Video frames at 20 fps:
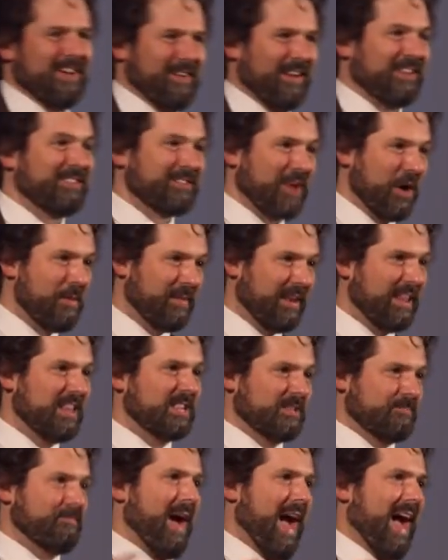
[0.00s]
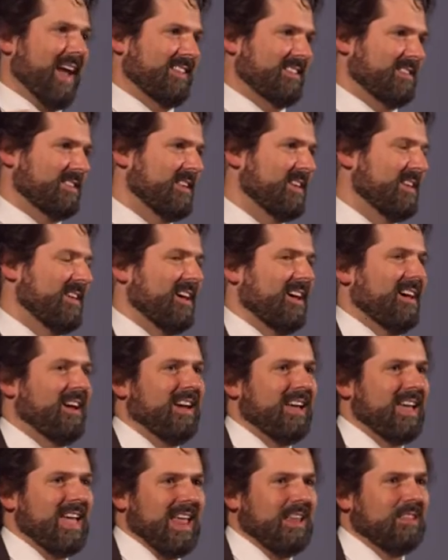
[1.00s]
They have had so many spats
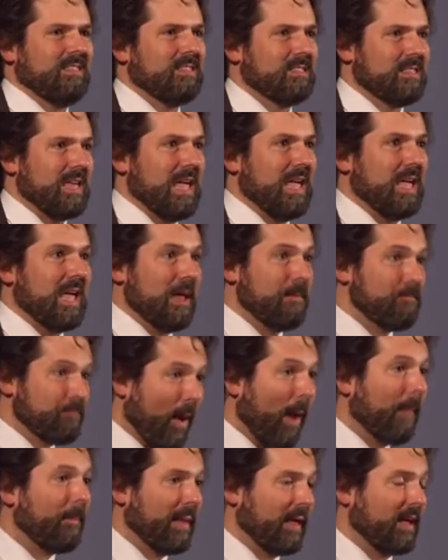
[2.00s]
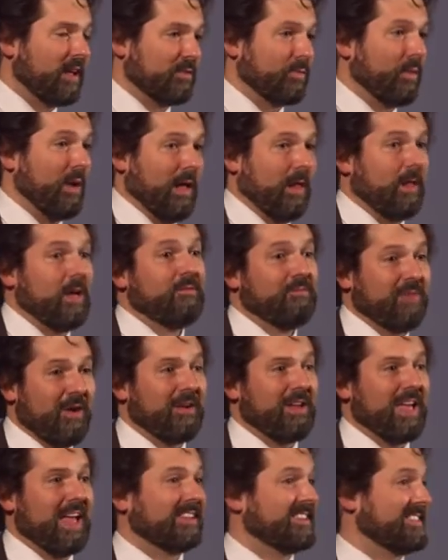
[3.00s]
in public as well, and
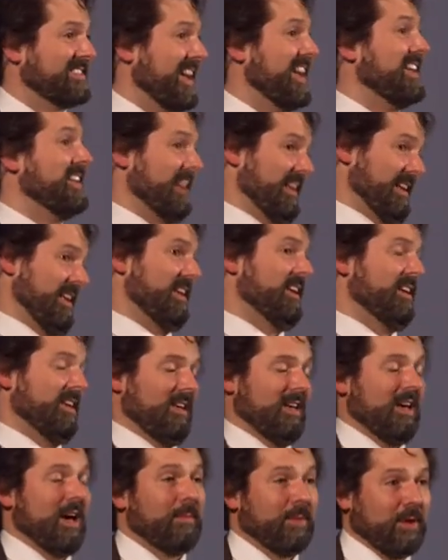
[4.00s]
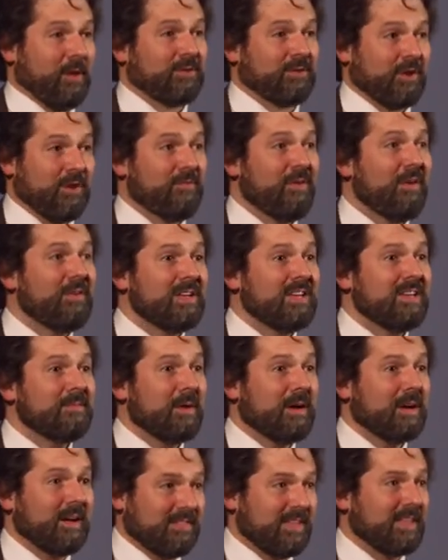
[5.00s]
very entertainingly, but also
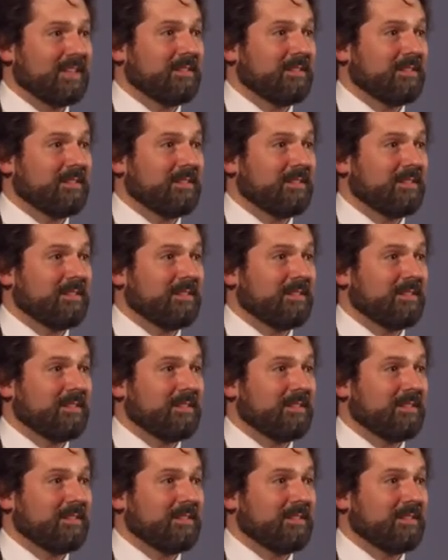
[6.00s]
very, I